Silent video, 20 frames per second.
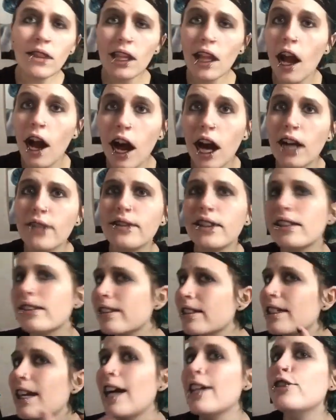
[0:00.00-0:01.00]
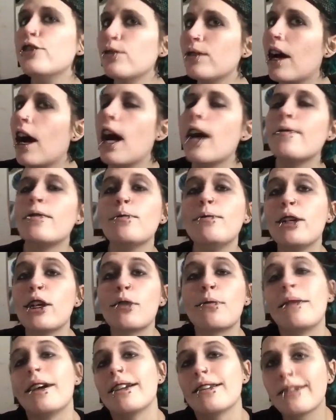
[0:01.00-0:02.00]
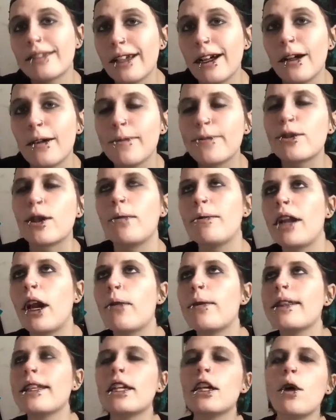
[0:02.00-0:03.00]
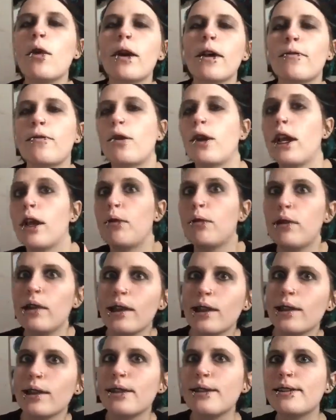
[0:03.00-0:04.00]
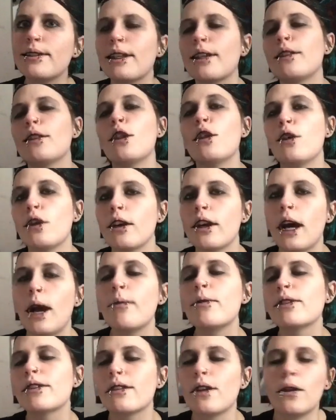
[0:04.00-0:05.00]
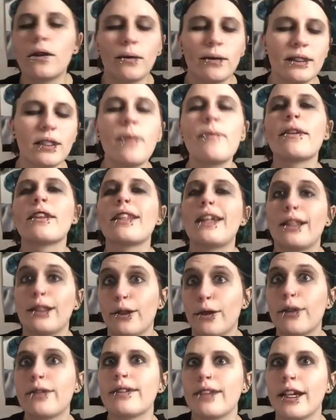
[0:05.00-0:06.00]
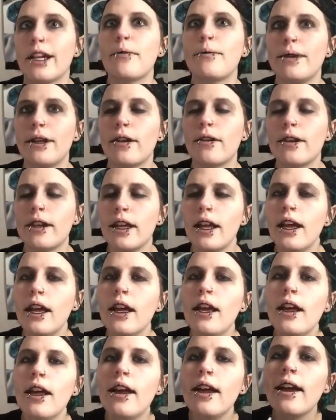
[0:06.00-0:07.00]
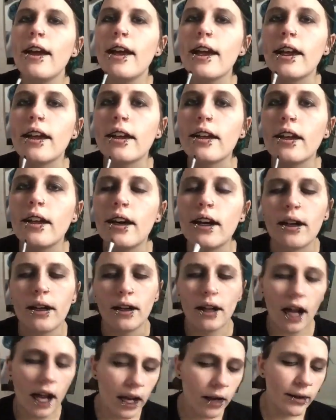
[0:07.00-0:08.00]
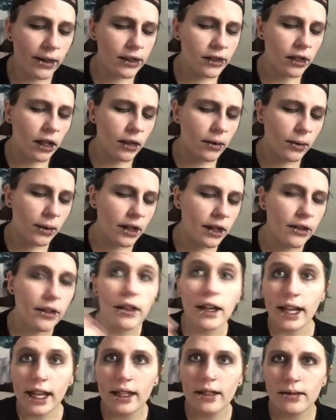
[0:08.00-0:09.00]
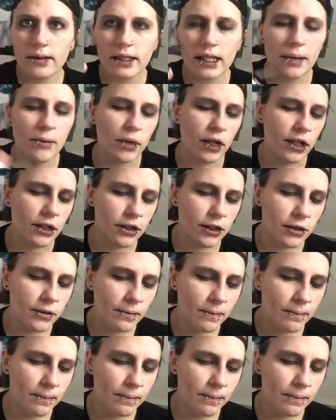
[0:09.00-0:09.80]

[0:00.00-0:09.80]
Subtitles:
Obviously, I do not have a beard myself, so I'm not really going for a realistic look. I'm just going with something that looks like a beard. And I always start with, again, same brush.